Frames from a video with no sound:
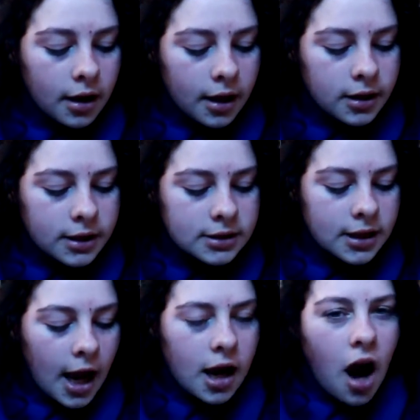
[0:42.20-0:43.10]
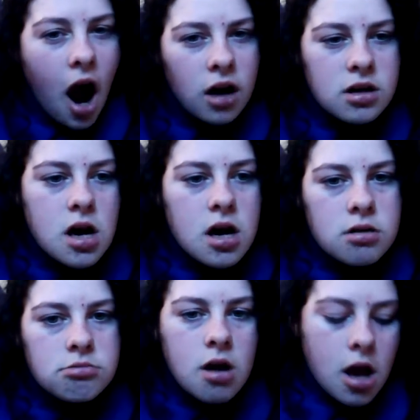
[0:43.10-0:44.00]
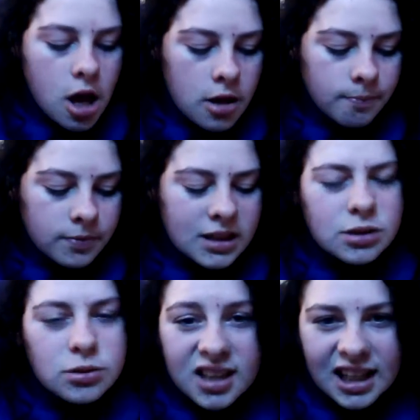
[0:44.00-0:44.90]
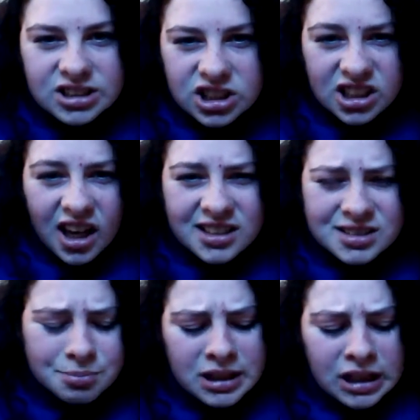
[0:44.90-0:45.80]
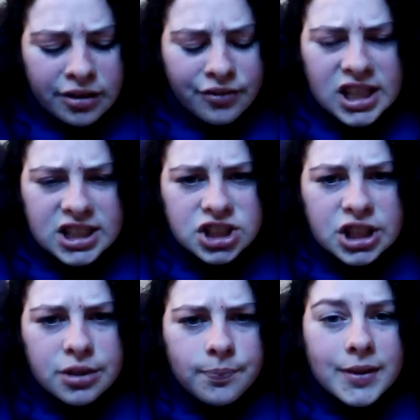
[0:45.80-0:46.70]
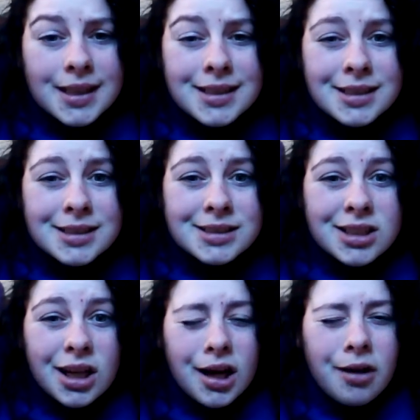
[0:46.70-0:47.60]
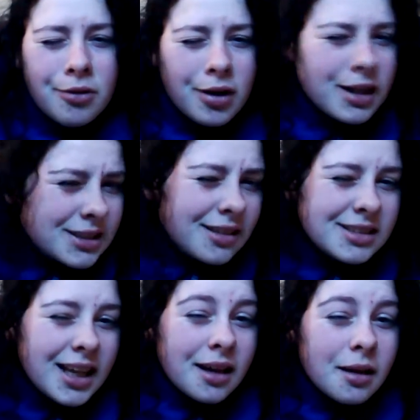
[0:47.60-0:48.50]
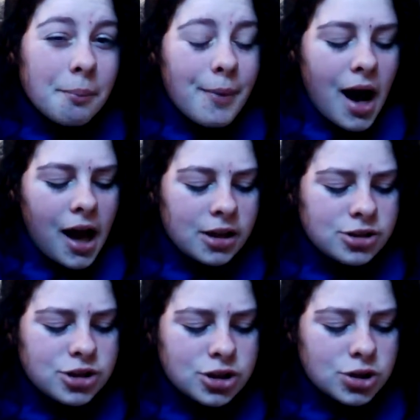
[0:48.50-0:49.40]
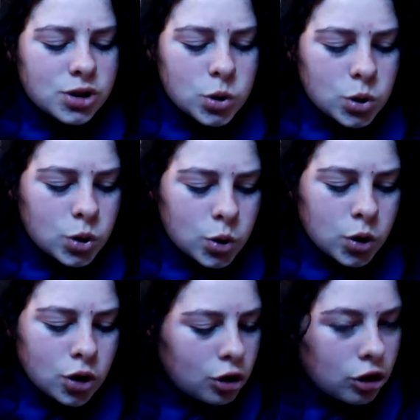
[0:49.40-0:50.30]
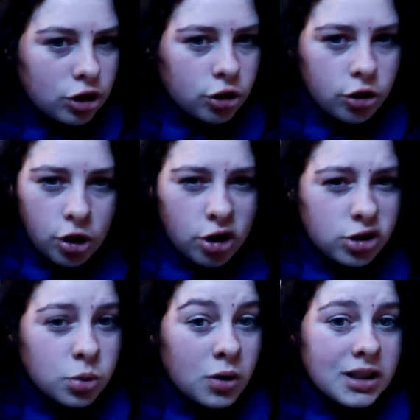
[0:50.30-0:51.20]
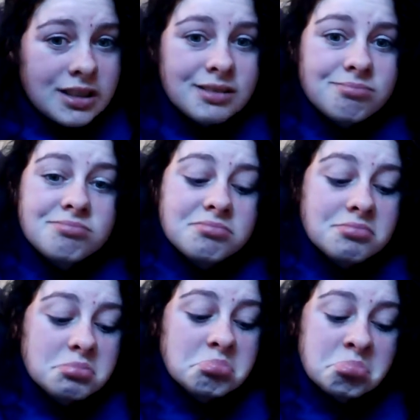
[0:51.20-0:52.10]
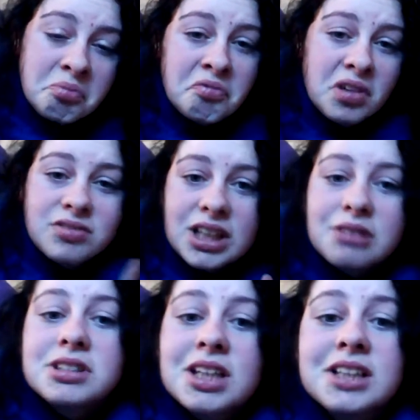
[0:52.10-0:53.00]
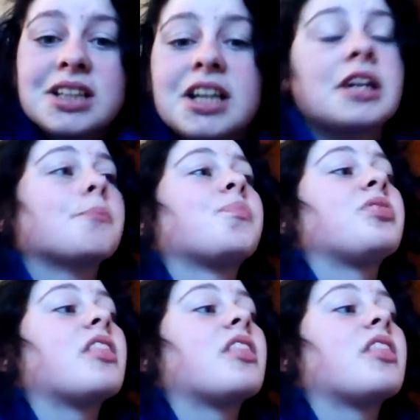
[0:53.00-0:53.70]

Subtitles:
And he's like, oh, cool. This was last year, guys. Beginning of last year. So I want to say it was like March 3rd, 2015 we started dating.